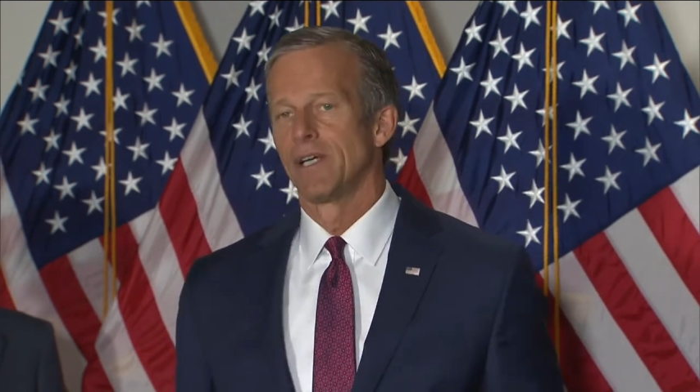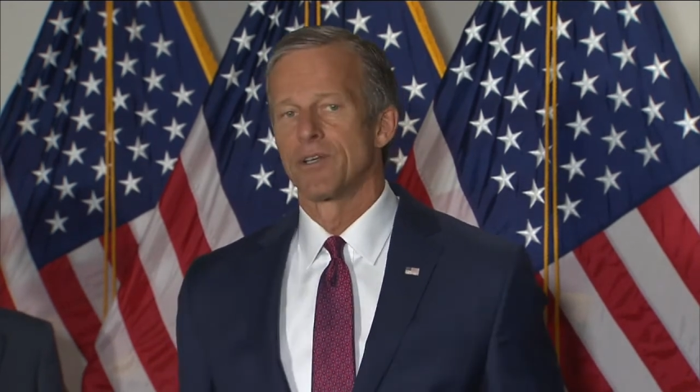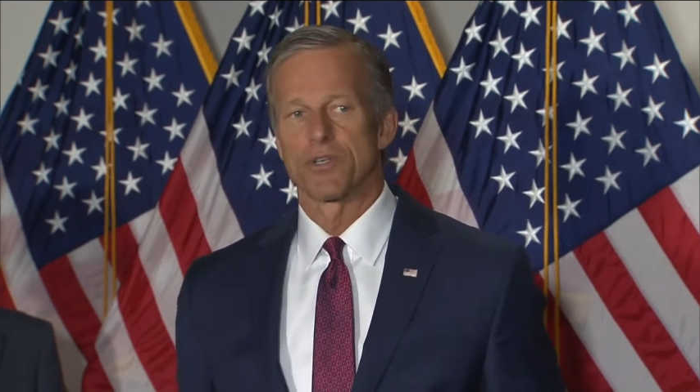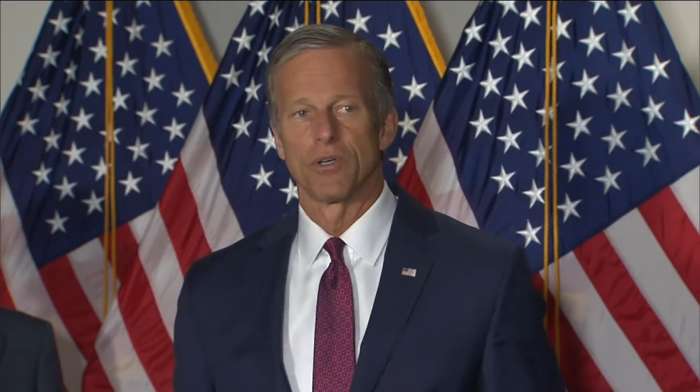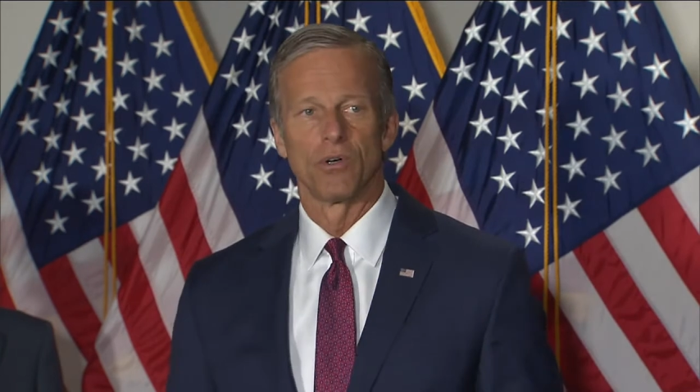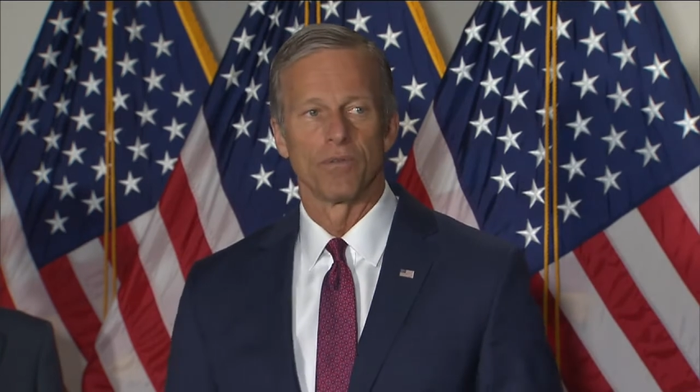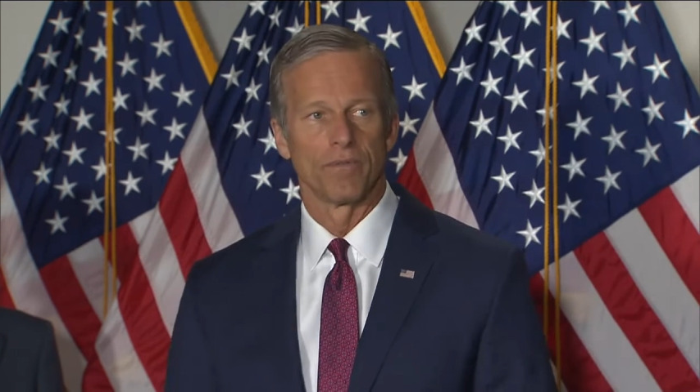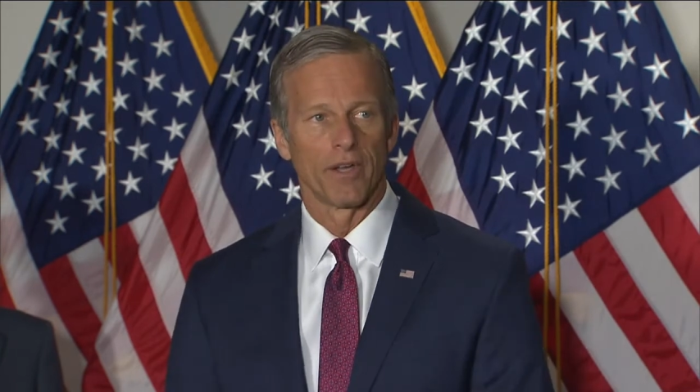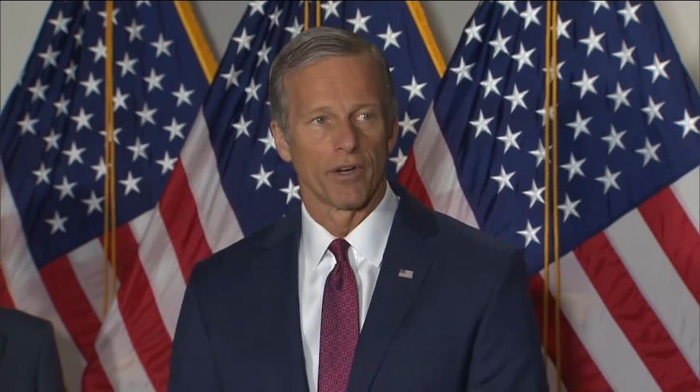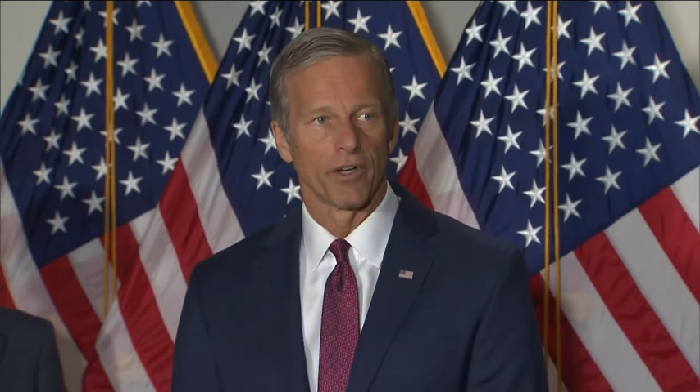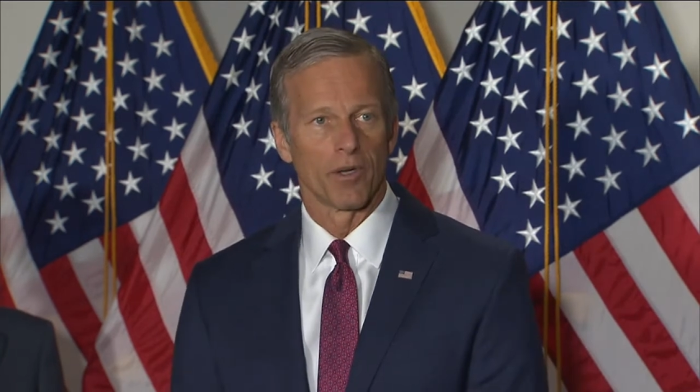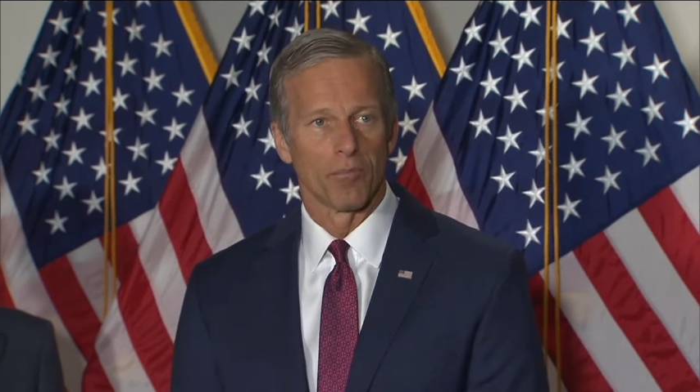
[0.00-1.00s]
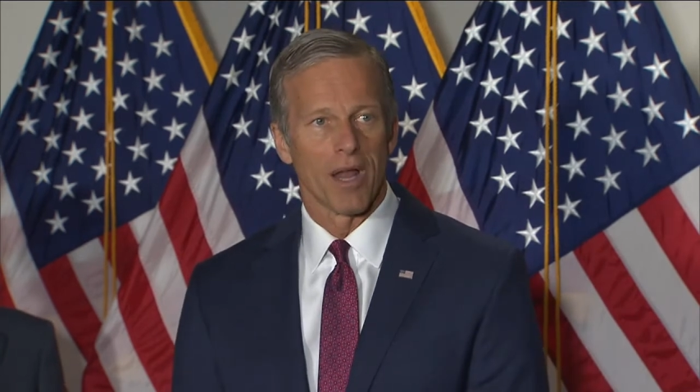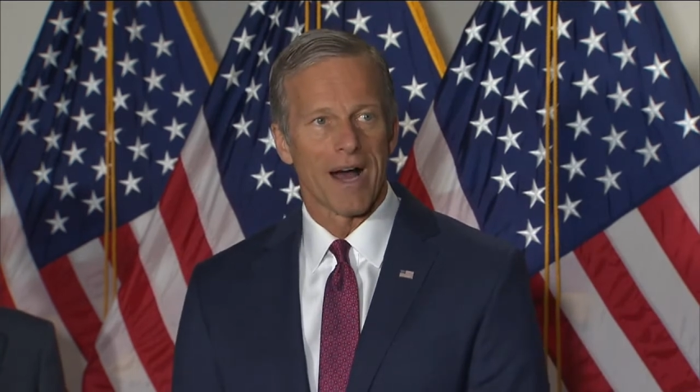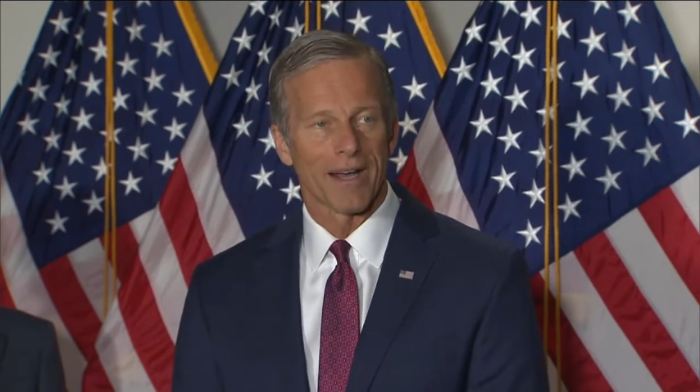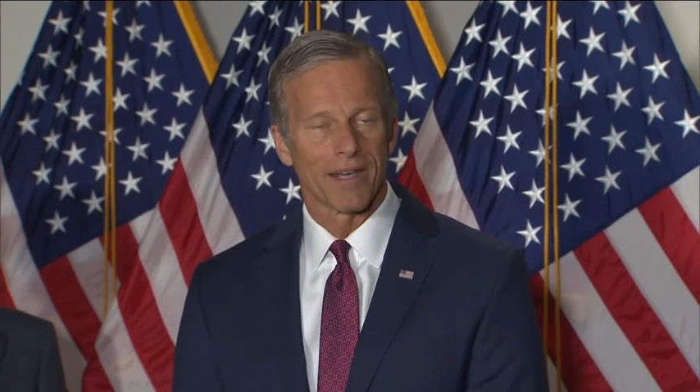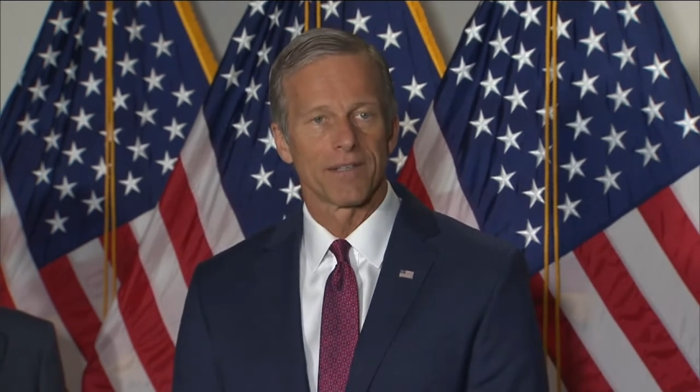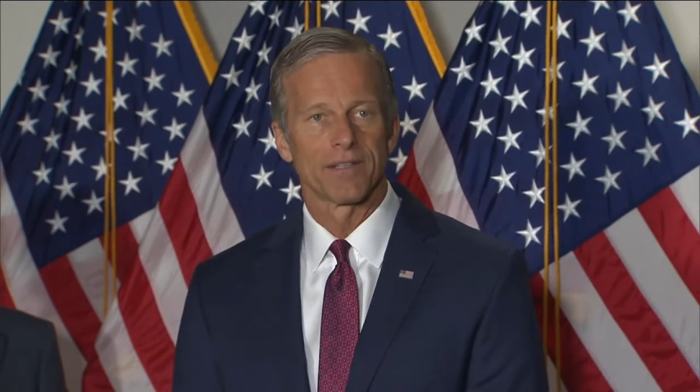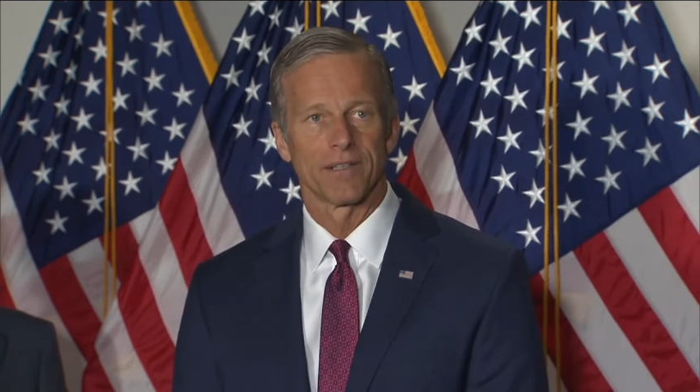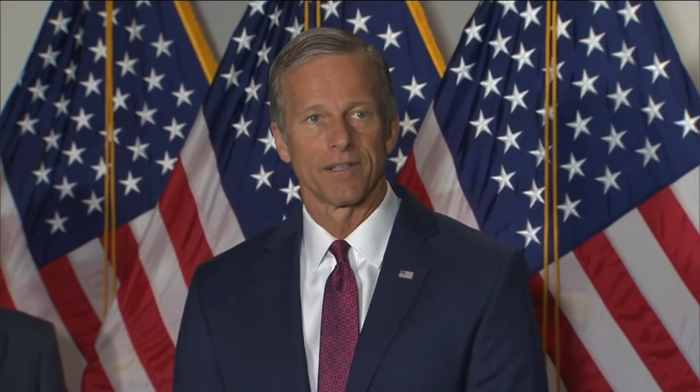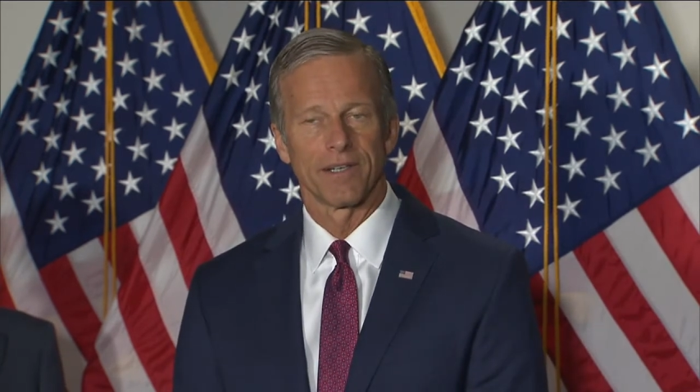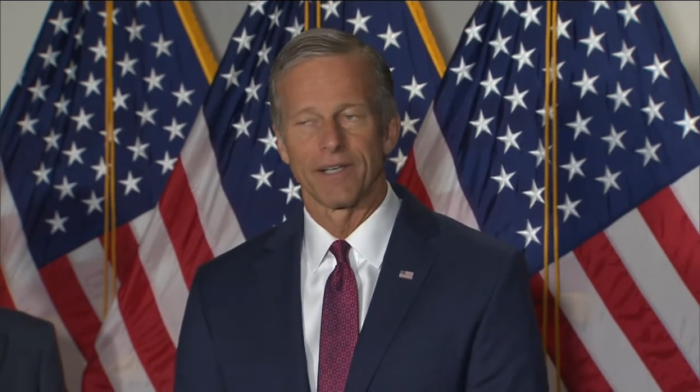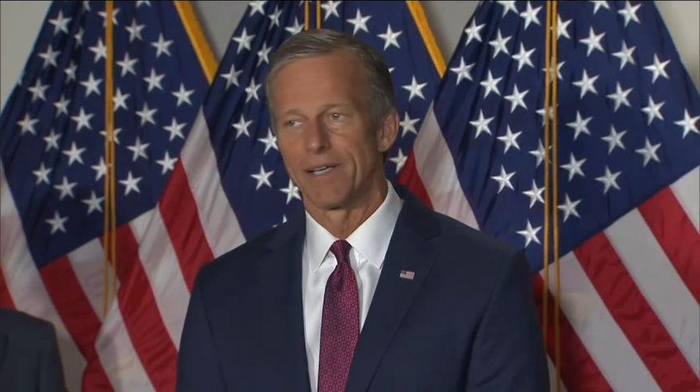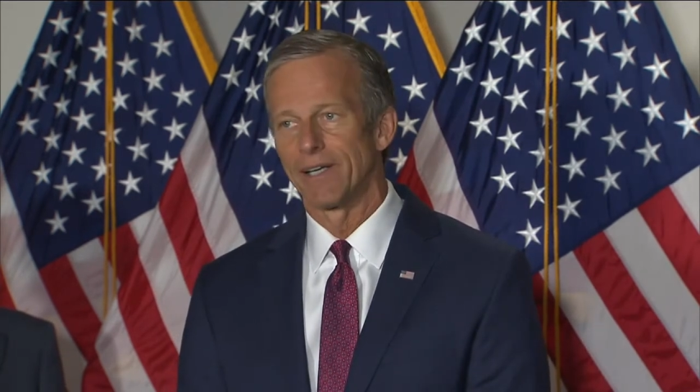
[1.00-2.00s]
So they're going to block it,
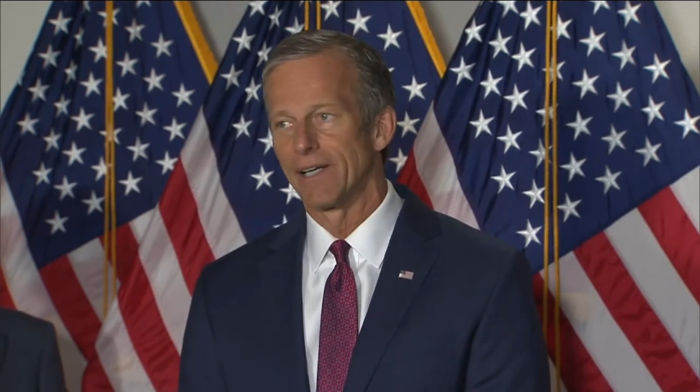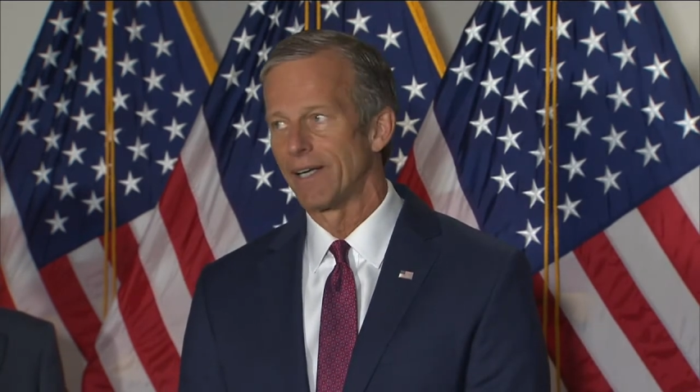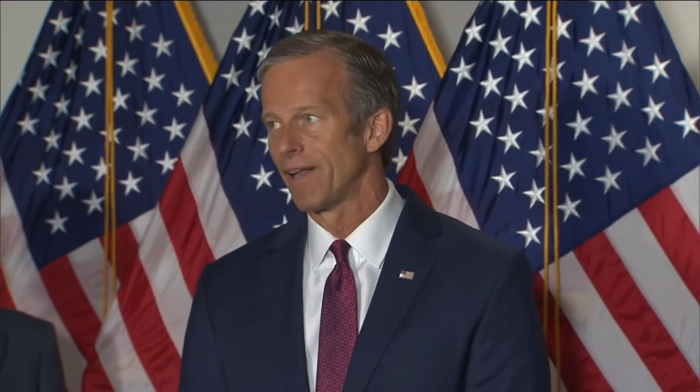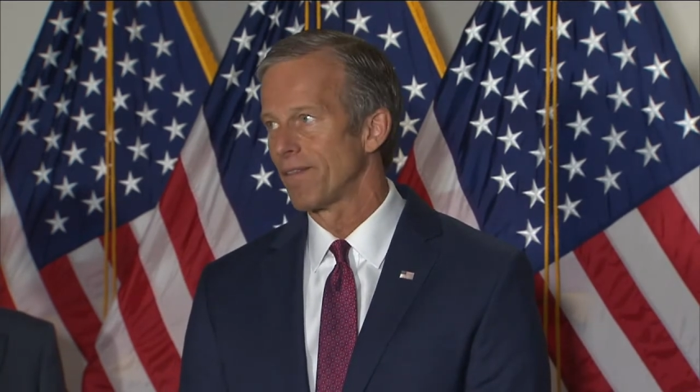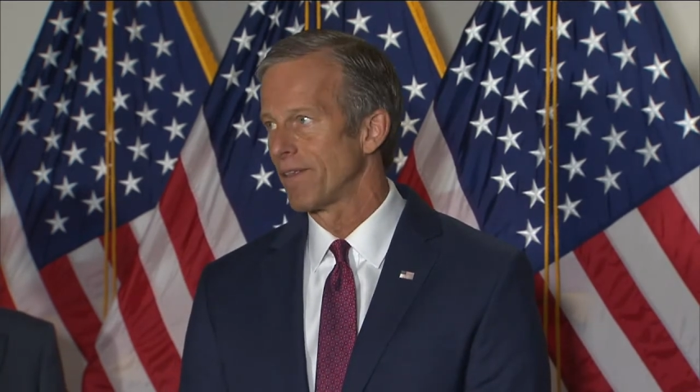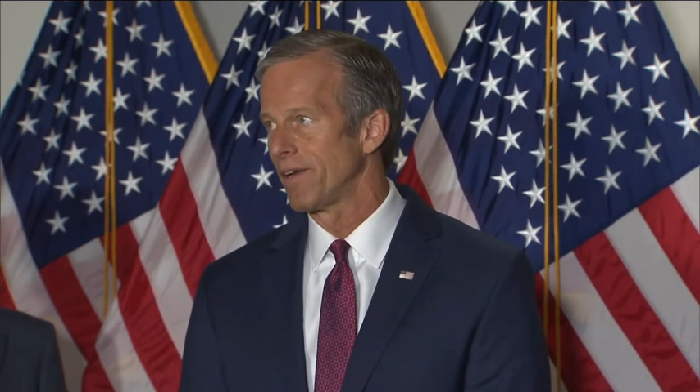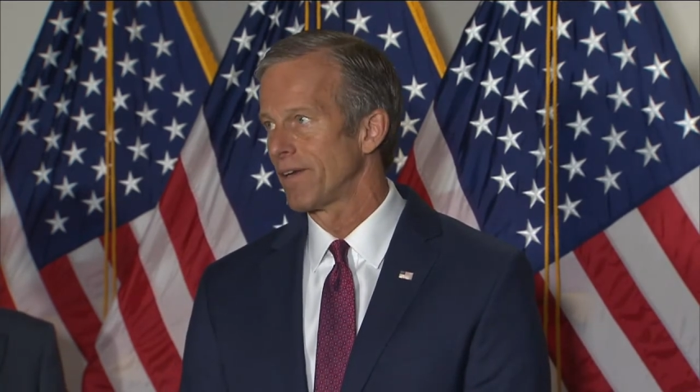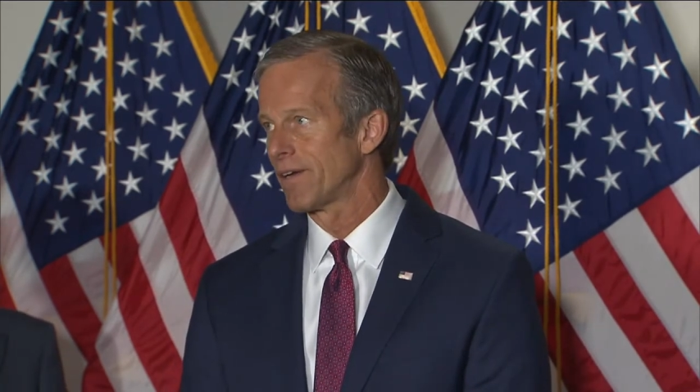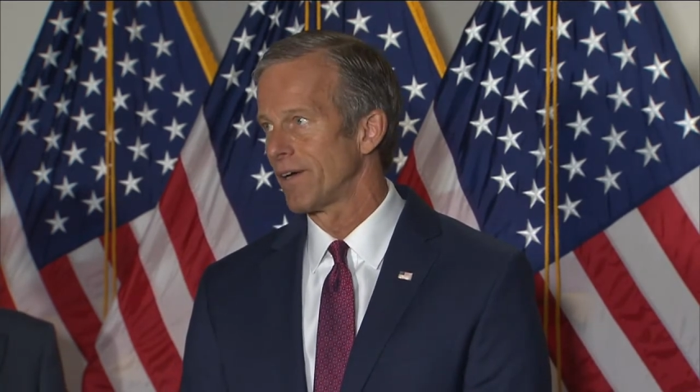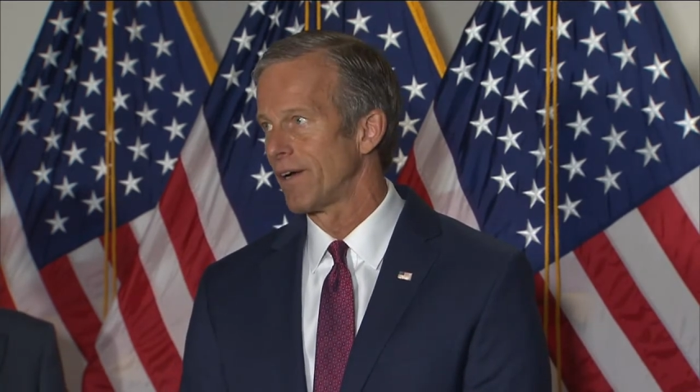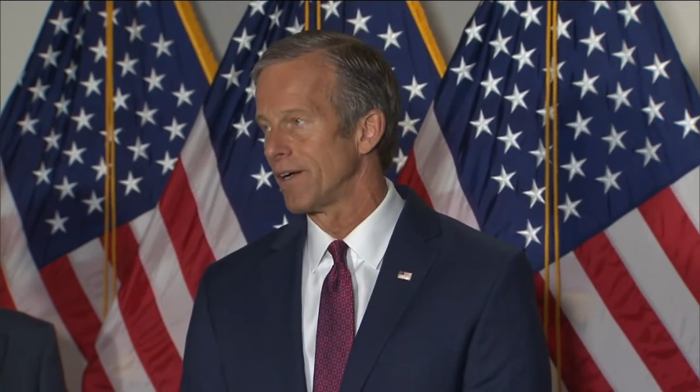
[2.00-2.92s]
and I think